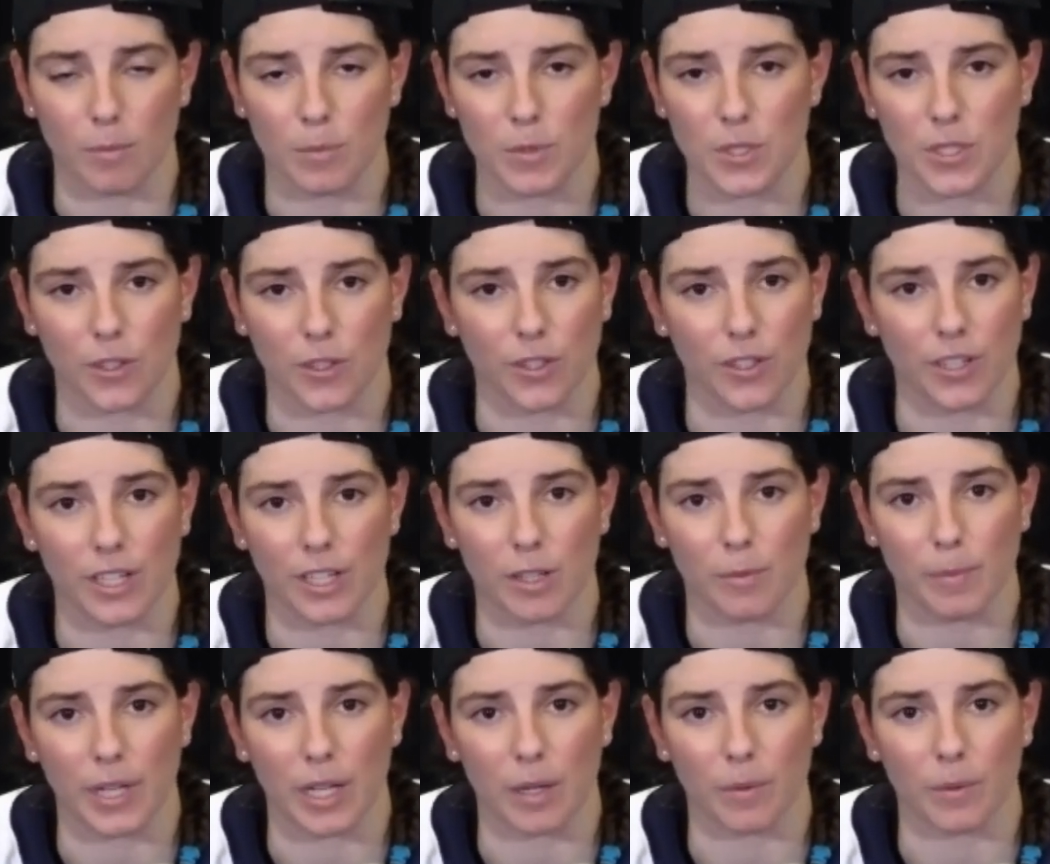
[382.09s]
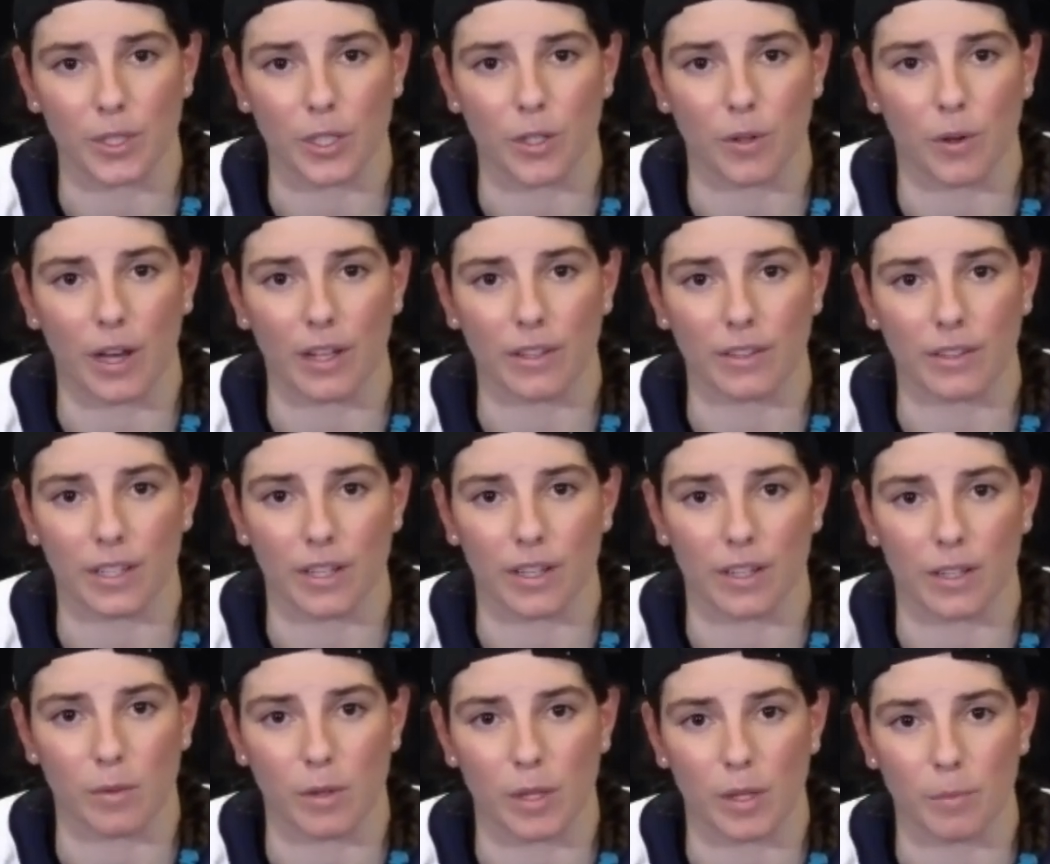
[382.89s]
So you need to be able to go out
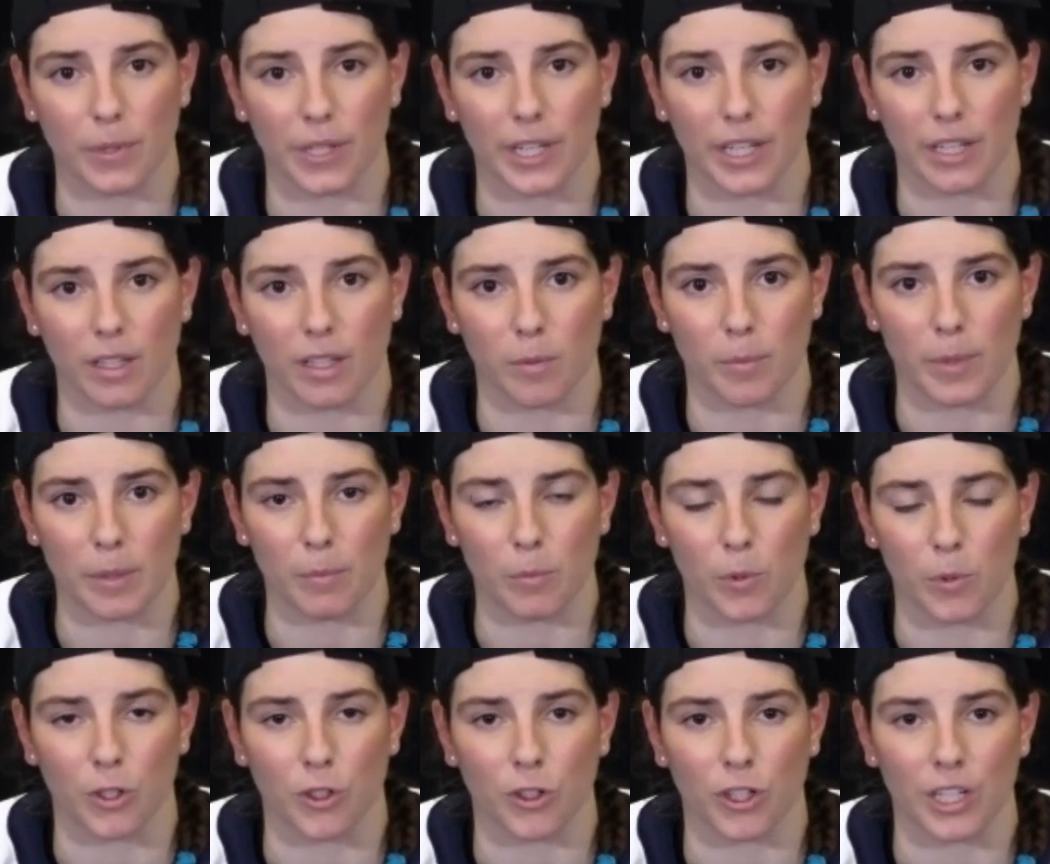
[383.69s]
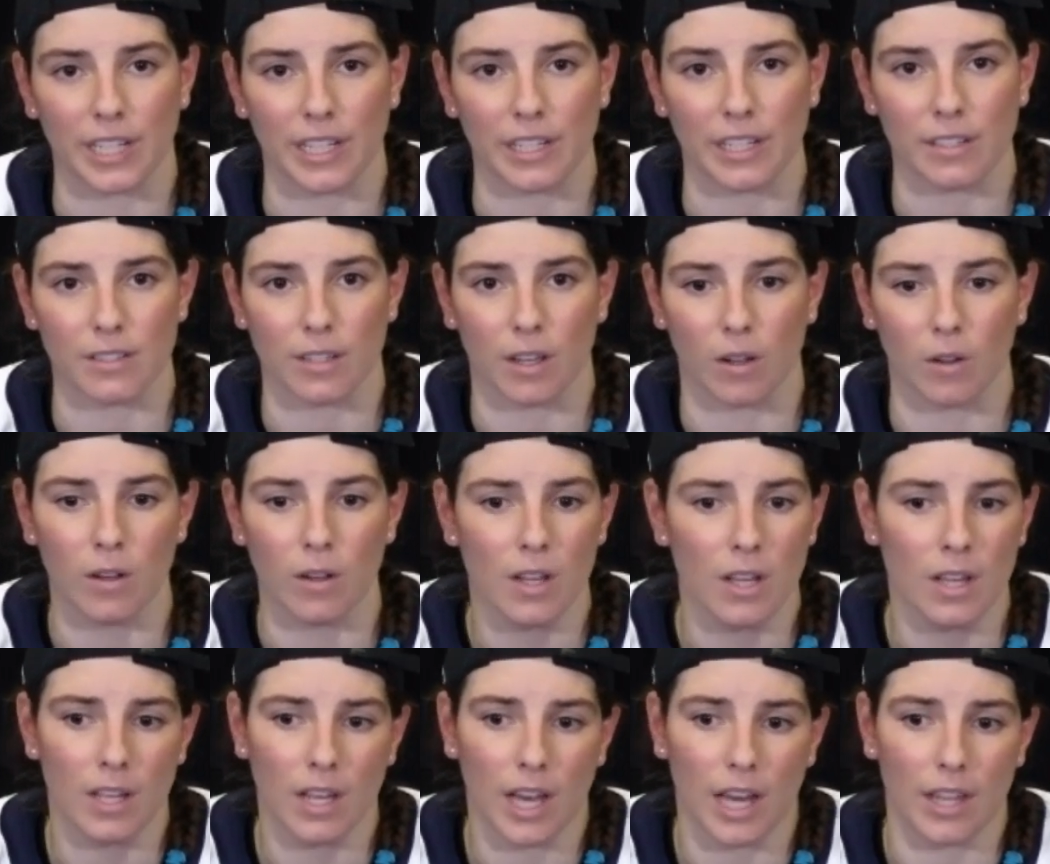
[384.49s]
there and play a little bit more gritty. So
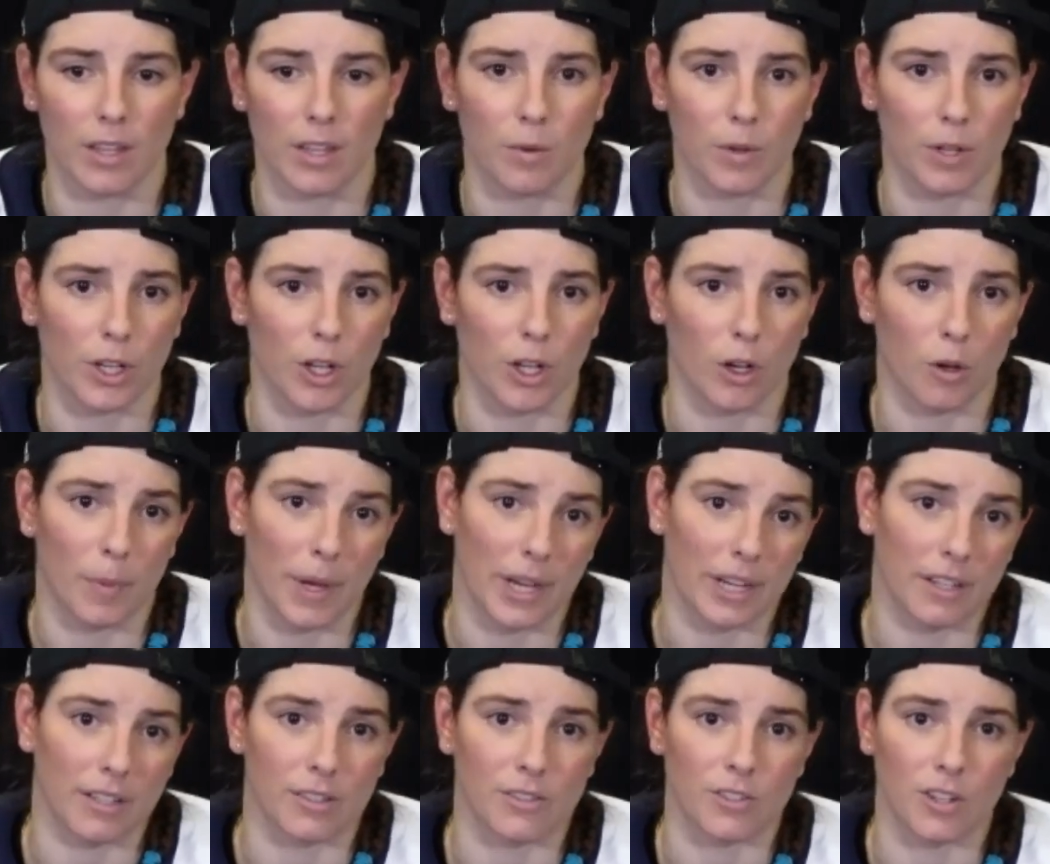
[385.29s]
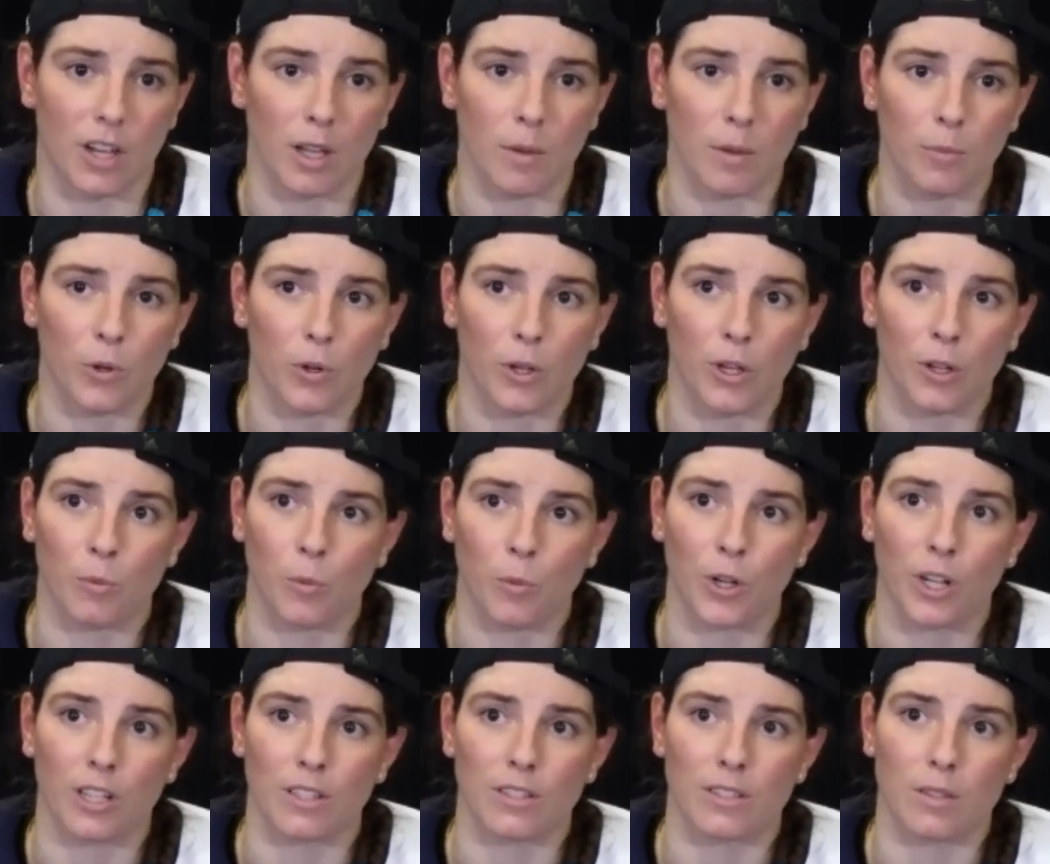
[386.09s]
I think we're going to go back to the drawing board and
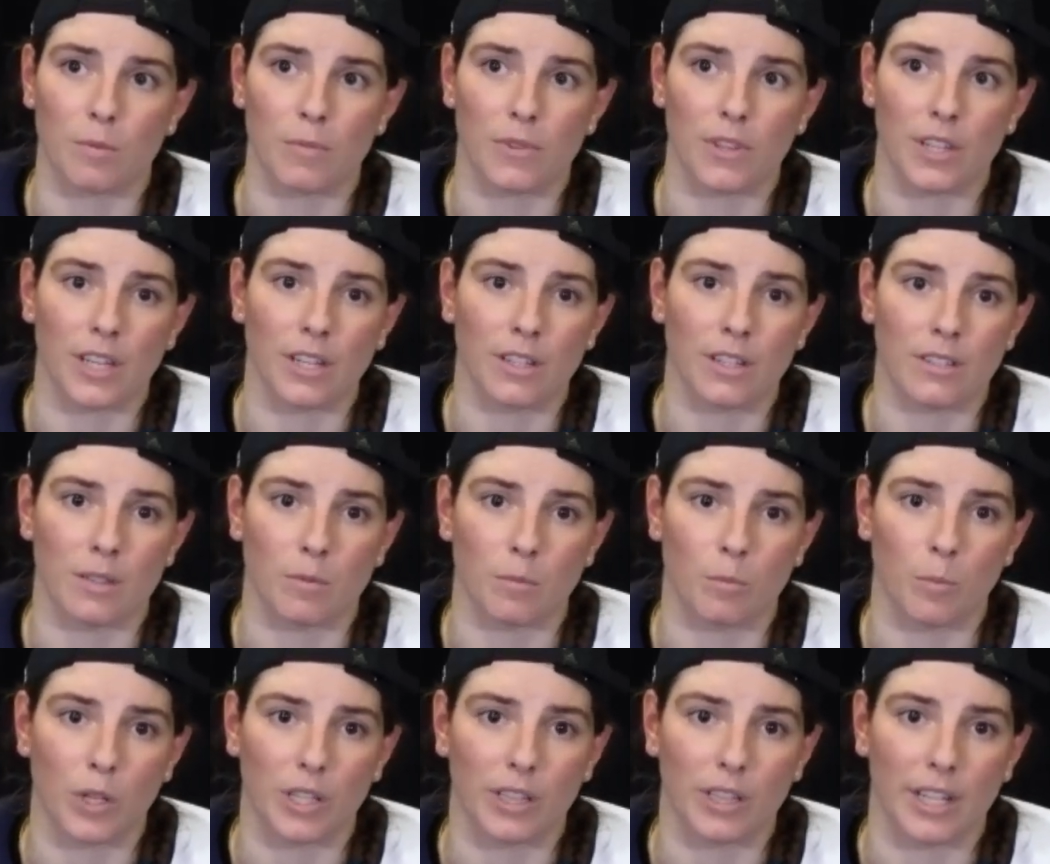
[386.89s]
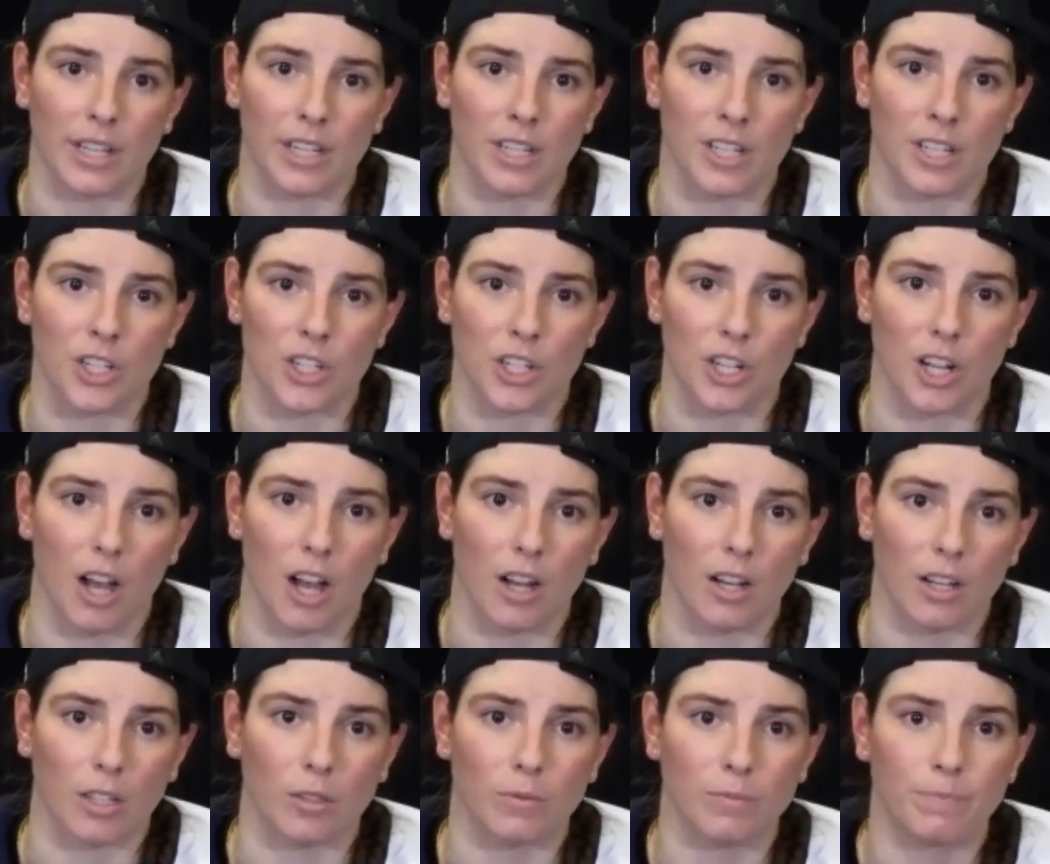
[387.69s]
work on some things and bring that into
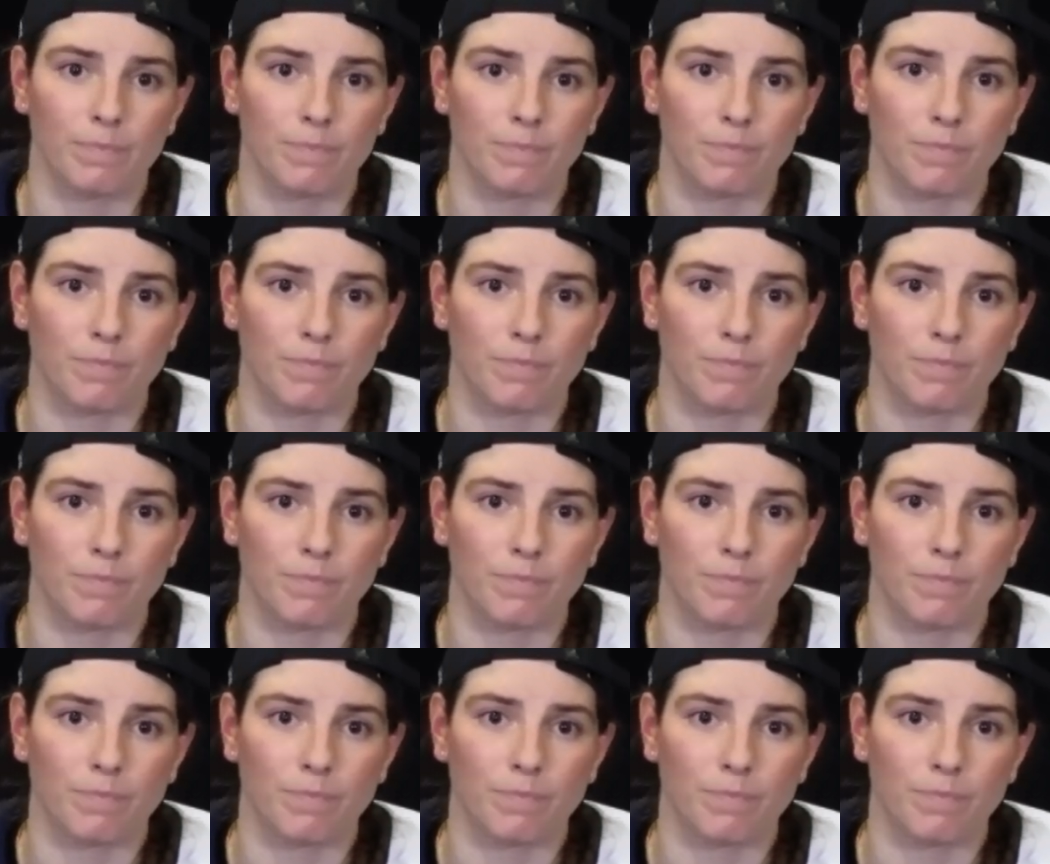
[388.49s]
Chicago.